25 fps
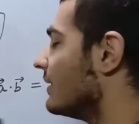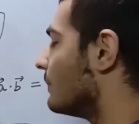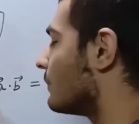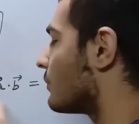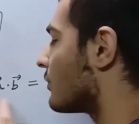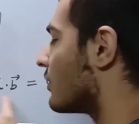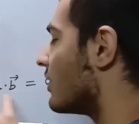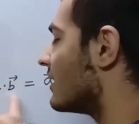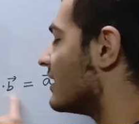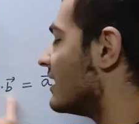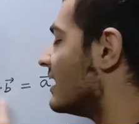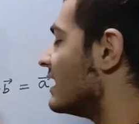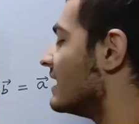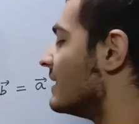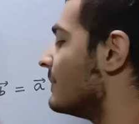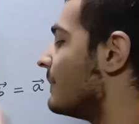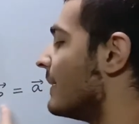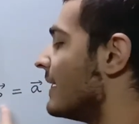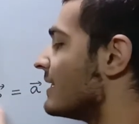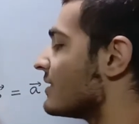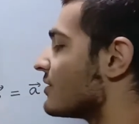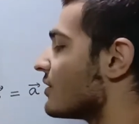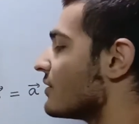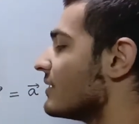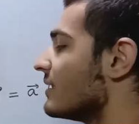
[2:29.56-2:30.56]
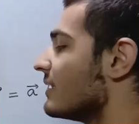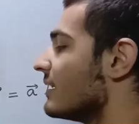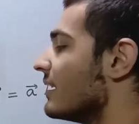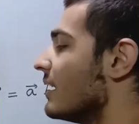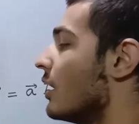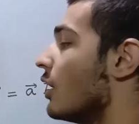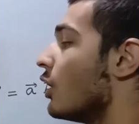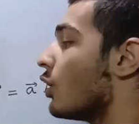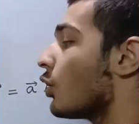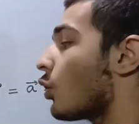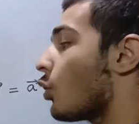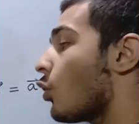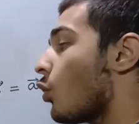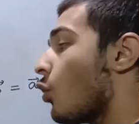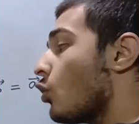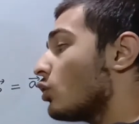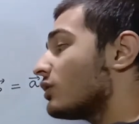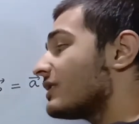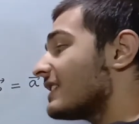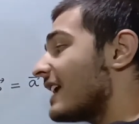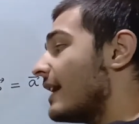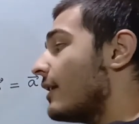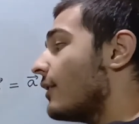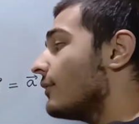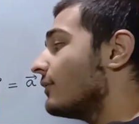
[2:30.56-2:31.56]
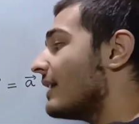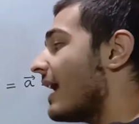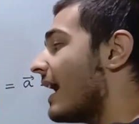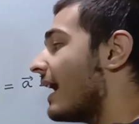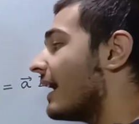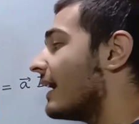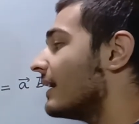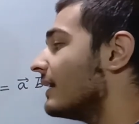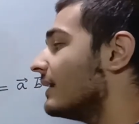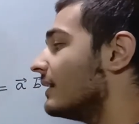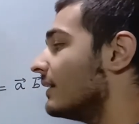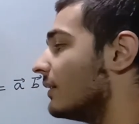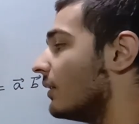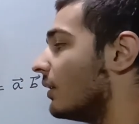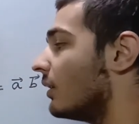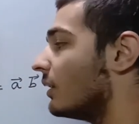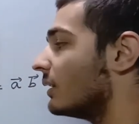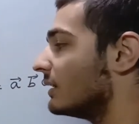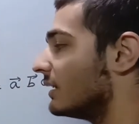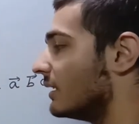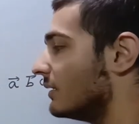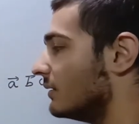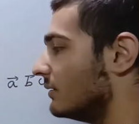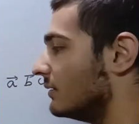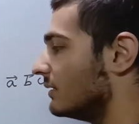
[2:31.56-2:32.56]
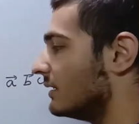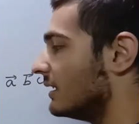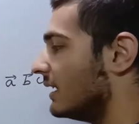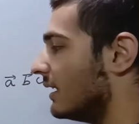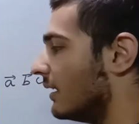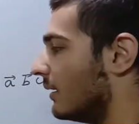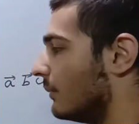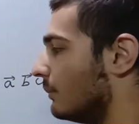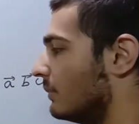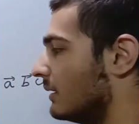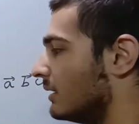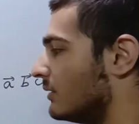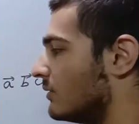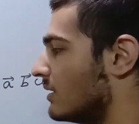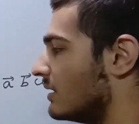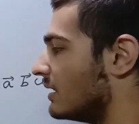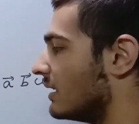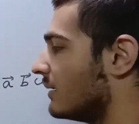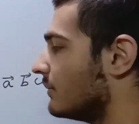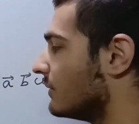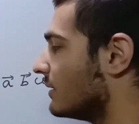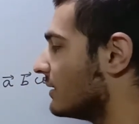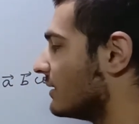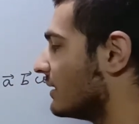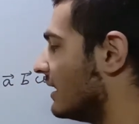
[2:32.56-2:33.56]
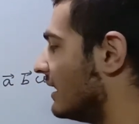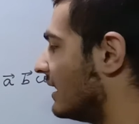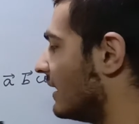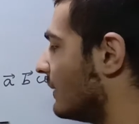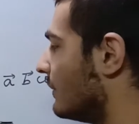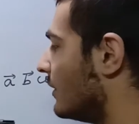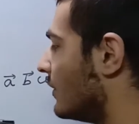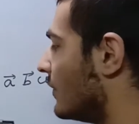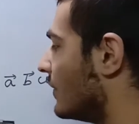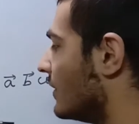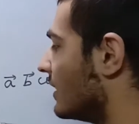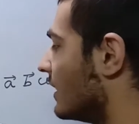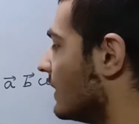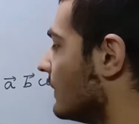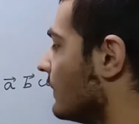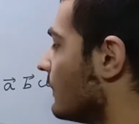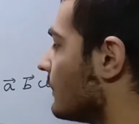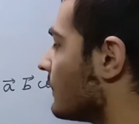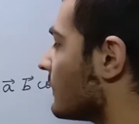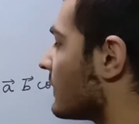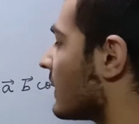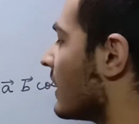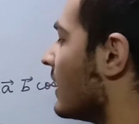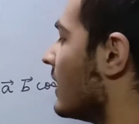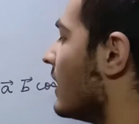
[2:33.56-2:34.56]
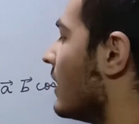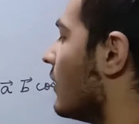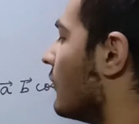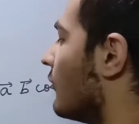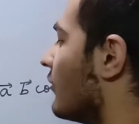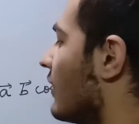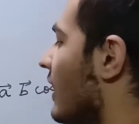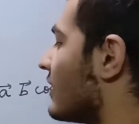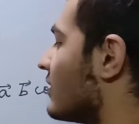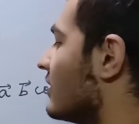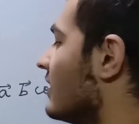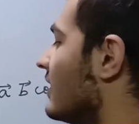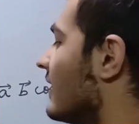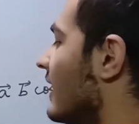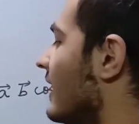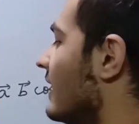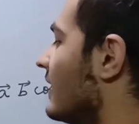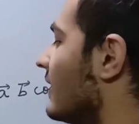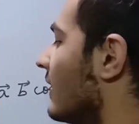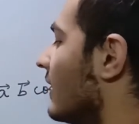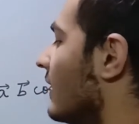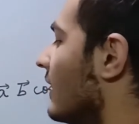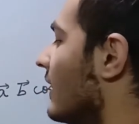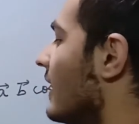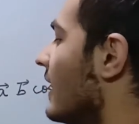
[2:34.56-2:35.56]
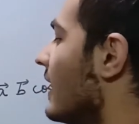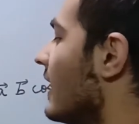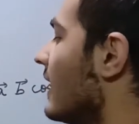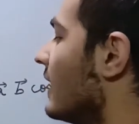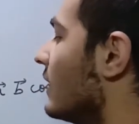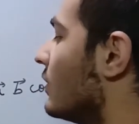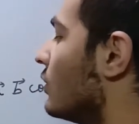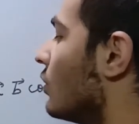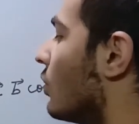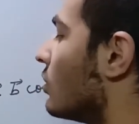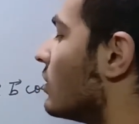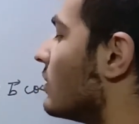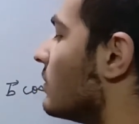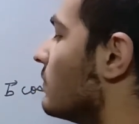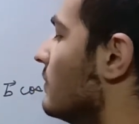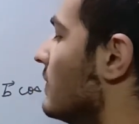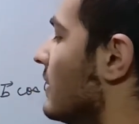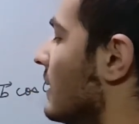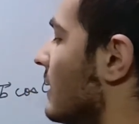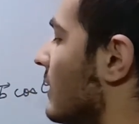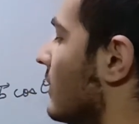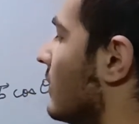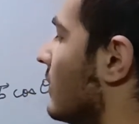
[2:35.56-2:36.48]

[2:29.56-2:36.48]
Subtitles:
product depends on the cosine of the angle between them, theta between them, we actually write A dot B.